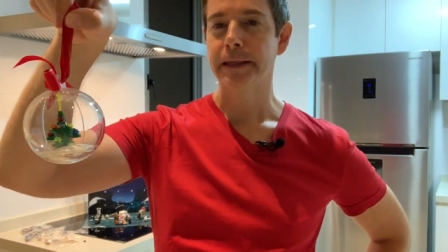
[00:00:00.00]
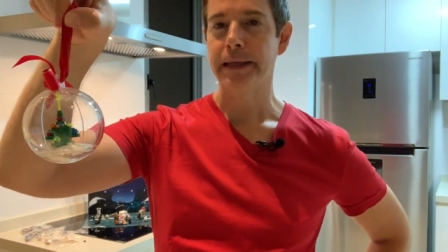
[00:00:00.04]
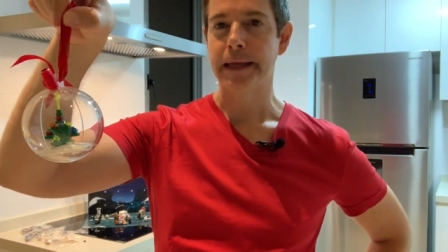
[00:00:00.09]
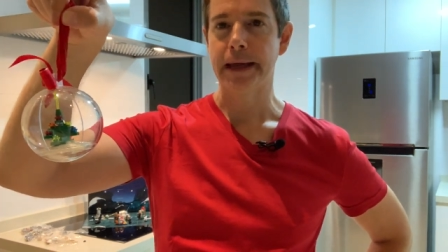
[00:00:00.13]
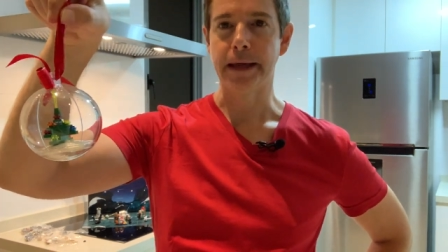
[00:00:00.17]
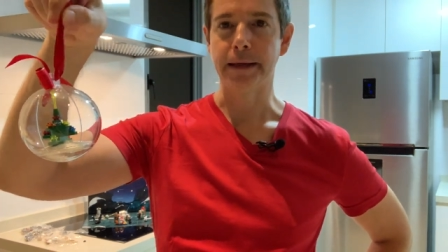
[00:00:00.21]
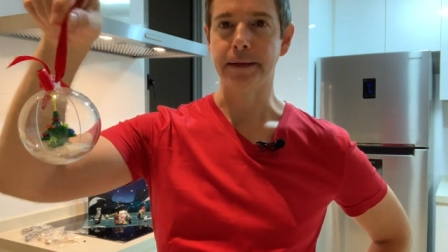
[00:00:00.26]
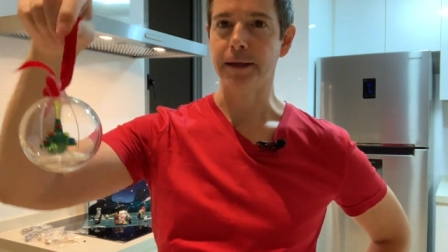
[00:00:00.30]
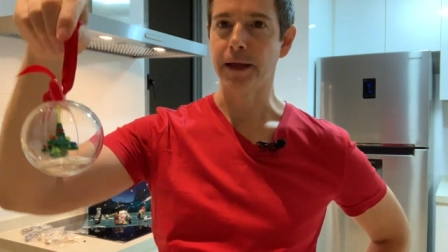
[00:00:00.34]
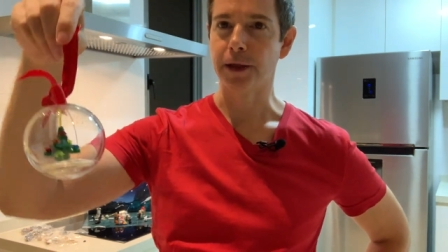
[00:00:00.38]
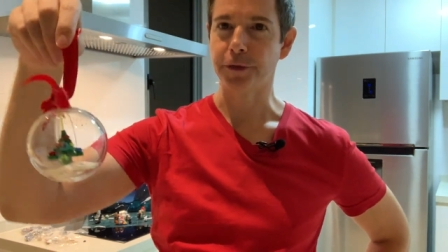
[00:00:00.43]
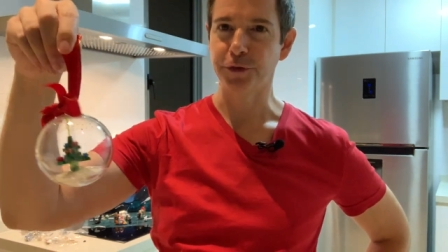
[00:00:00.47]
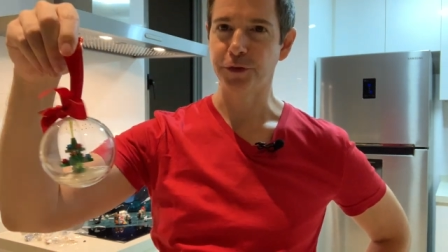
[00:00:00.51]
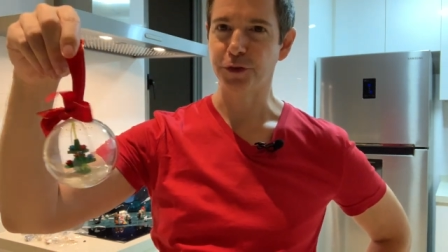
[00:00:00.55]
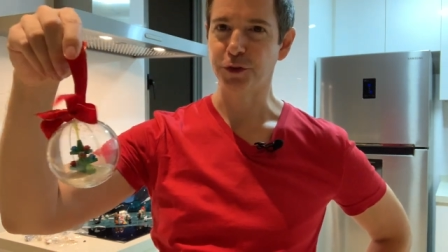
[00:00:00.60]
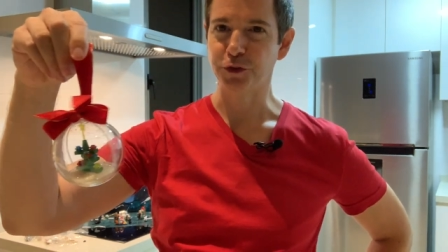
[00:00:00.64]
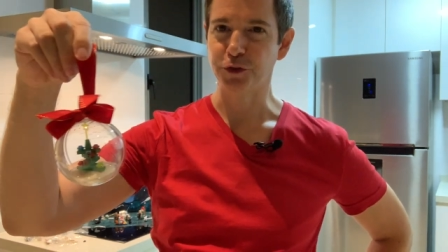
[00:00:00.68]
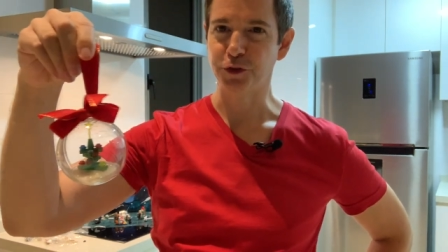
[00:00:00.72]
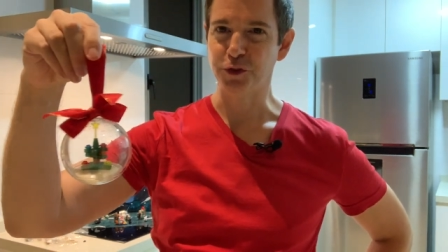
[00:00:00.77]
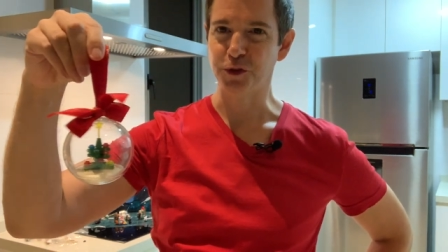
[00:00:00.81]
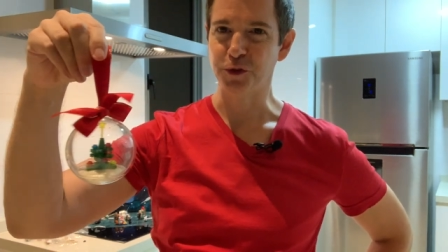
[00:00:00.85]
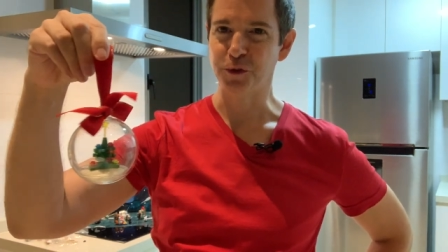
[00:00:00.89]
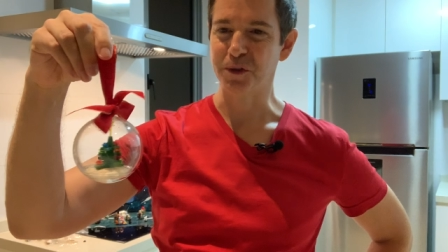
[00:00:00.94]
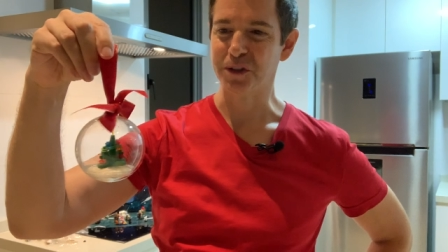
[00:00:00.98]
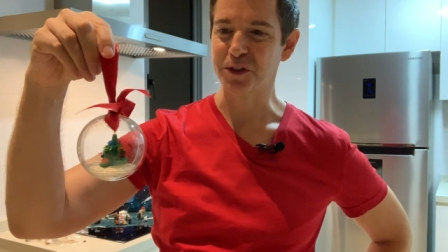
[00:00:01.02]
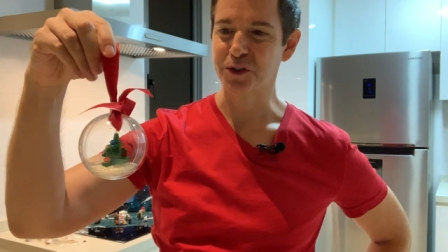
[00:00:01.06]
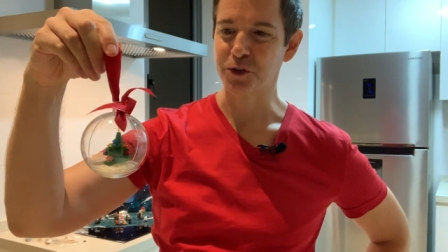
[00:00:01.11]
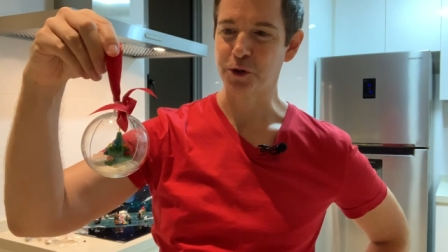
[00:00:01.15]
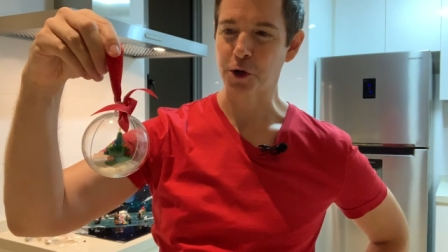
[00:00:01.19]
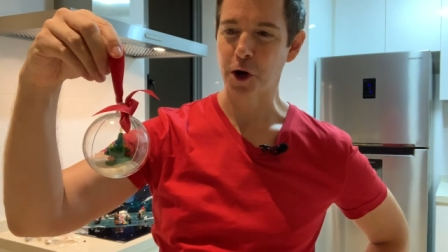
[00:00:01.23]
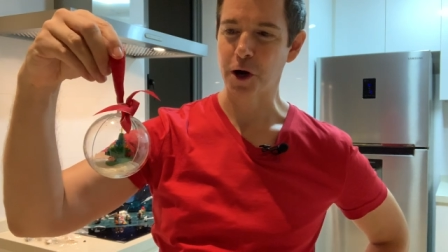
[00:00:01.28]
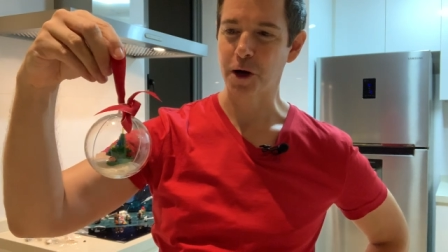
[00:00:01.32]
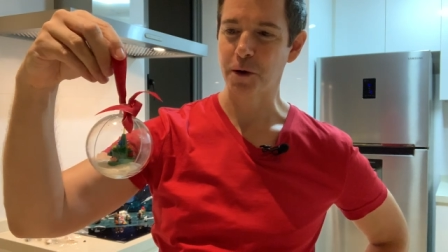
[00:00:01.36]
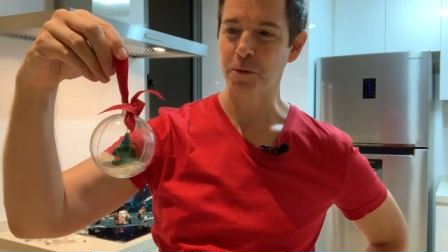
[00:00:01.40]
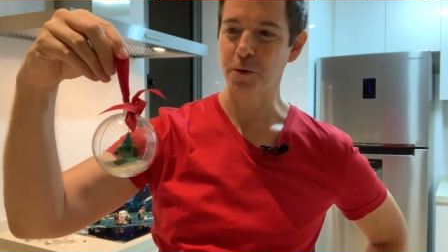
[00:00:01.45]
Had nothing to do with
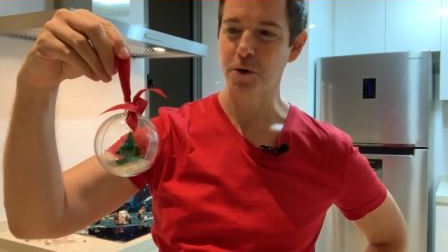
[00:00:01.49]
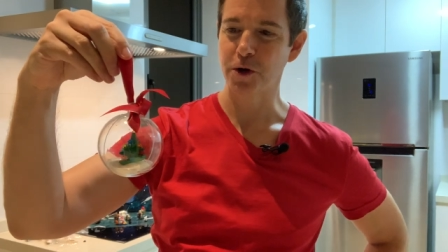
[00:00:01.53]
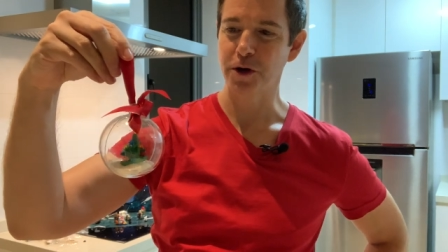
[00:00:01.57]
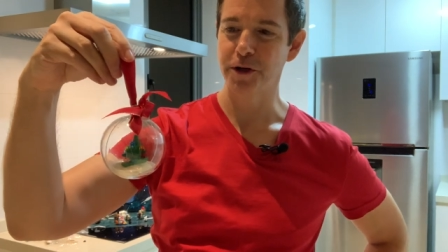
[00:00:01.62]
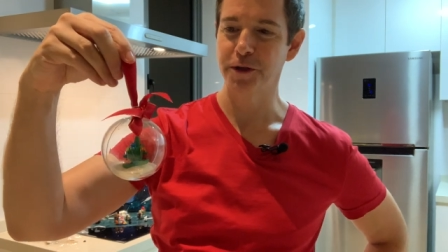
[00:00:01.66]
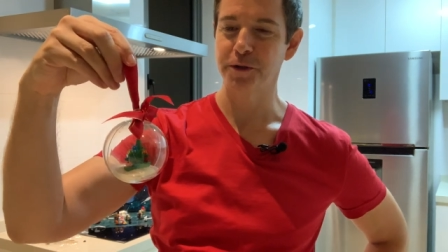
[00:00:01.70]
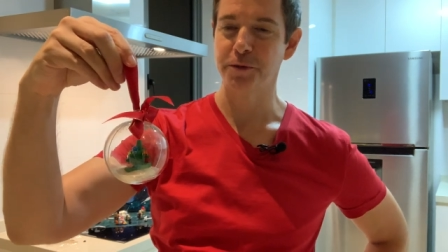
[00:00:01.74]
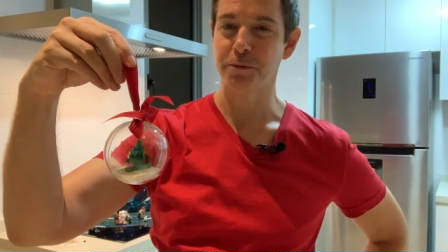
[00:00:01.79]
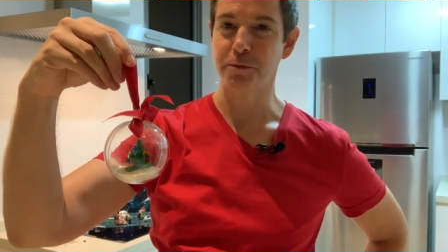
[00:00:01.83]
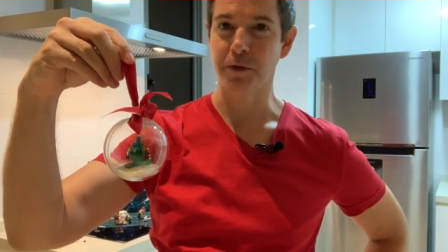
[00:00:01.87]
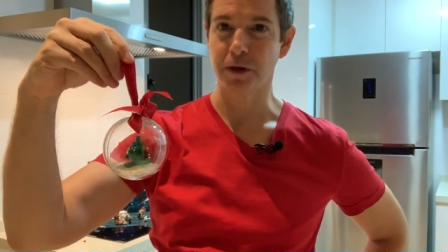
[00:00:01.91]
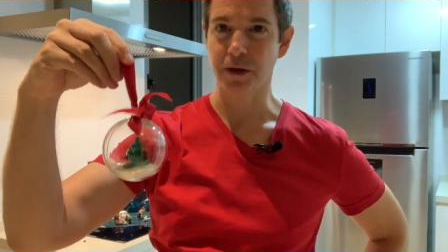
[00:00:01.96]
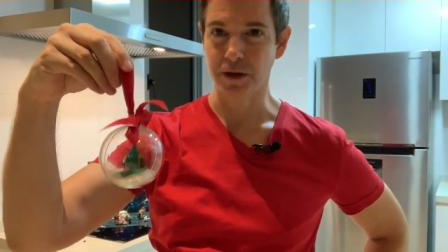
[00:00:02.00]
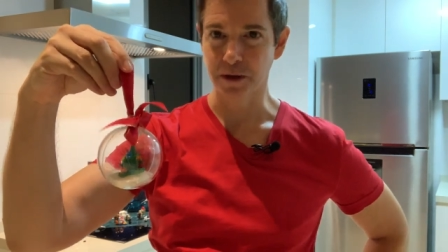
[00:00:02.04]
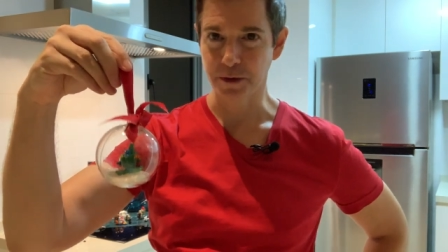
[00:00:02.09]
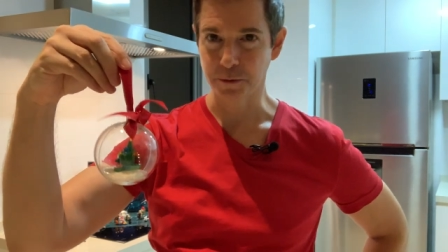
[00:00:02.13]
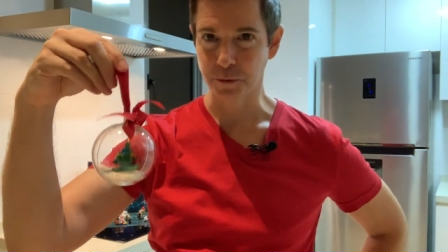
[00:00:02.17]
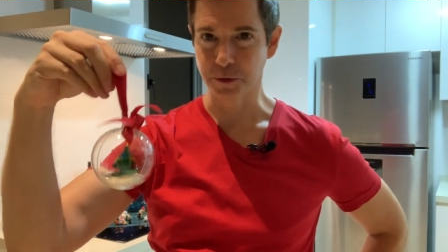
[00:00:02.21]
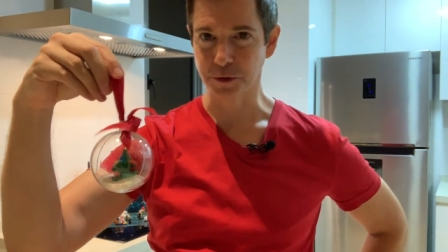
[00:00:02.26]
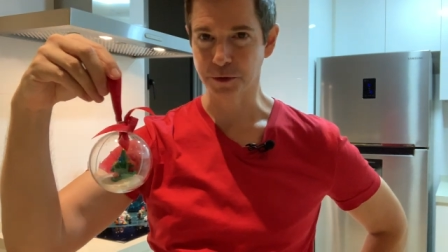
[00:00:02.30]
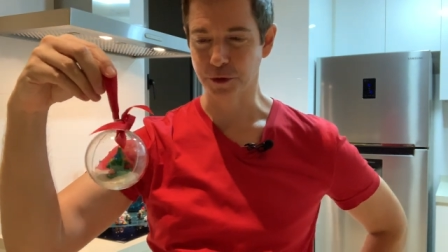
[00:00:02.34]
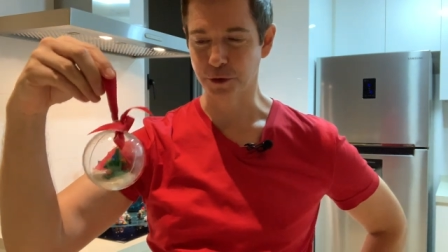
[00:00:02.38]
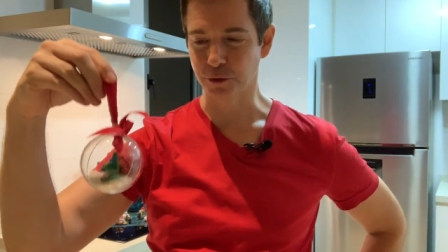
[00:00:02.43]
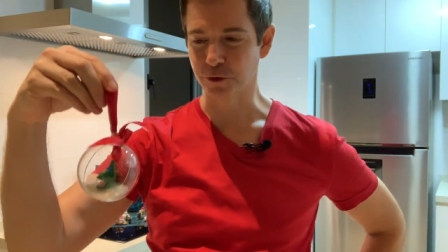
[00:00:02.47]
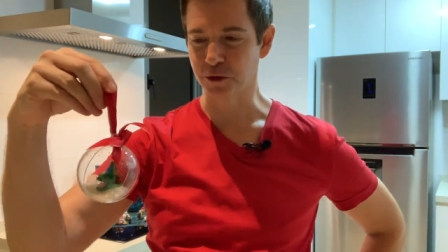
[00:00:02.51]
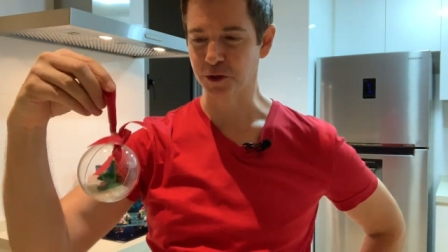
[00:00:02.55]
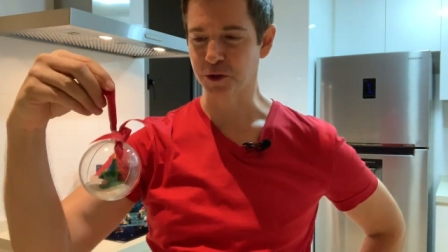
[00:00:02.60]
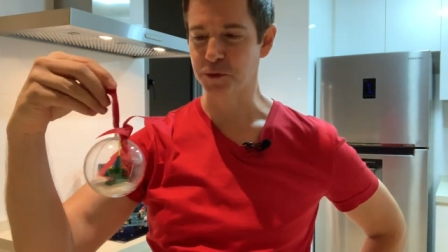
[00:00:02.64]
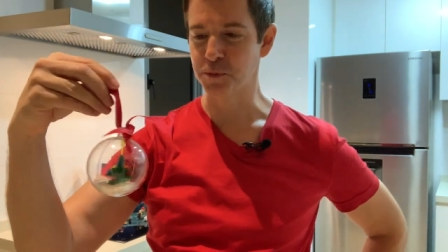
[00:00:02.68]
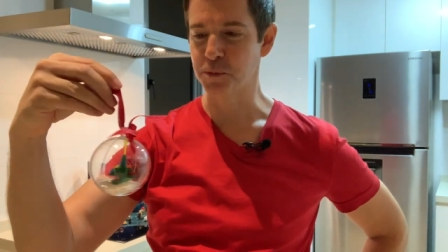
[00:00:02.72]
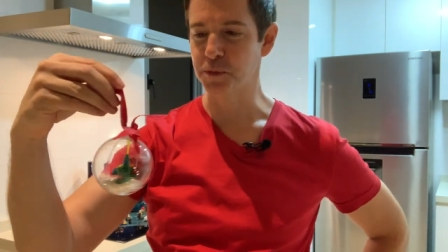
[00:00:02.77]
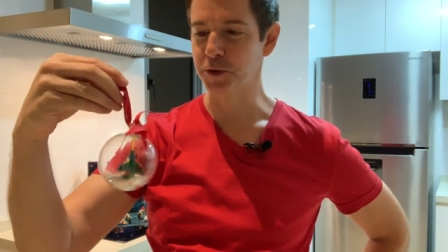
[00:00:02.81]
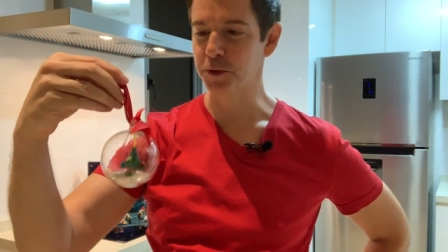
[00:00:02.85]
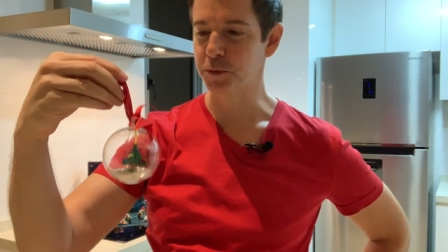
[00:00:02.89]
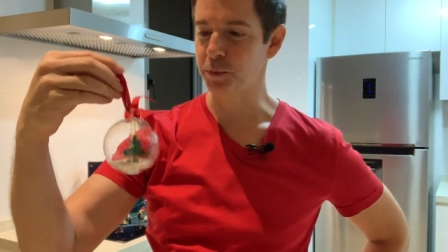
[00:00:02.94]
Star Wars, but it was a
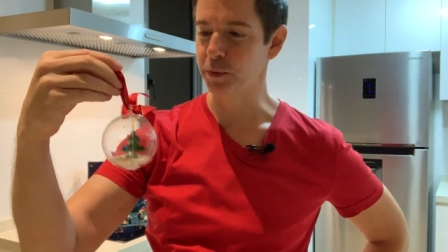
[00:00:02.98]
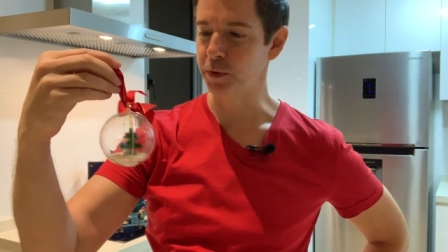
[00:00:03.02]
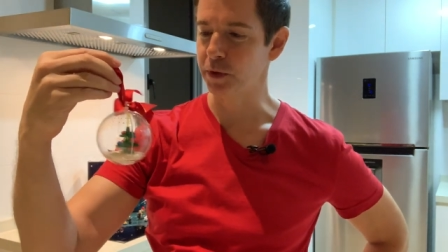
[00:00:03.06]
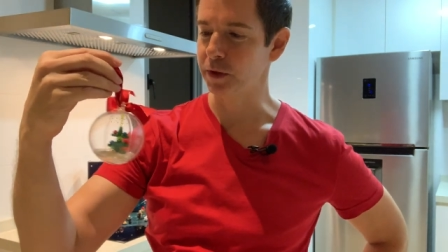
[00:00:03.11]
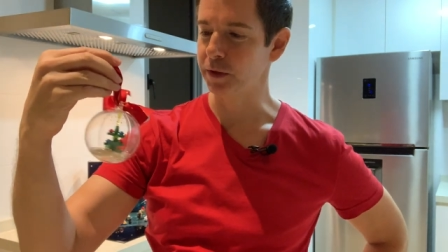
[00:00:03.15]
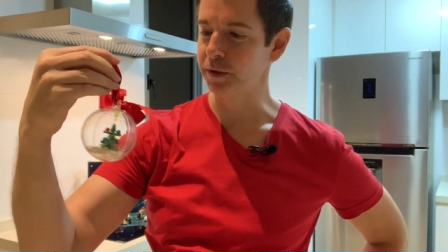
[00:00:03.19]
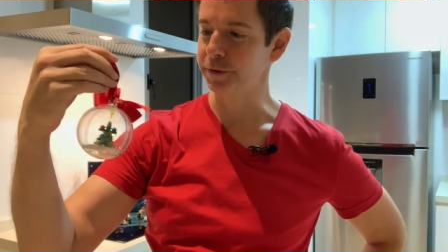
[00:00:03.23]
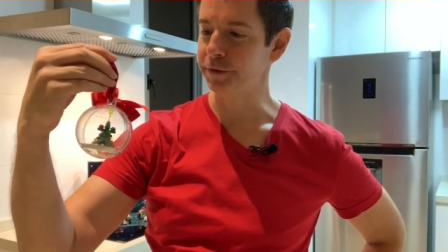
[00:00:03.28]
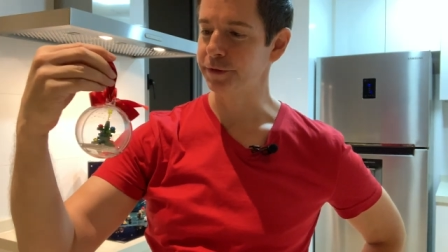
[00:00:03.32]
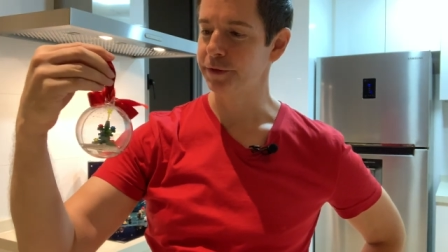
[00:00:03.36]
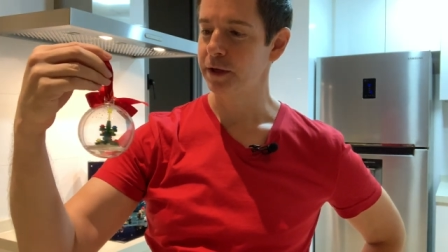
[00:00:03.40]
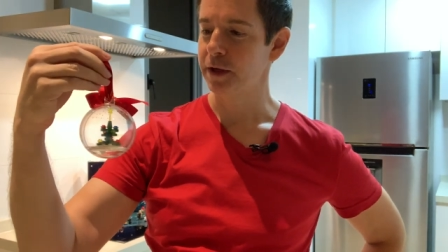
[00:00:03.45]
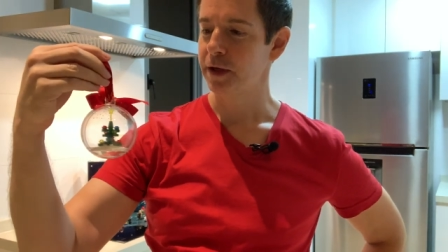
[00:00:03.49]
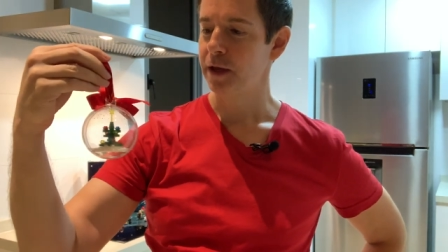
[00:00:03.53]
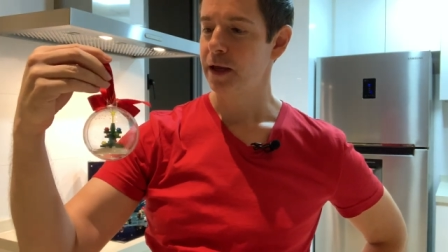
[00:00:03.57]
Christmas build.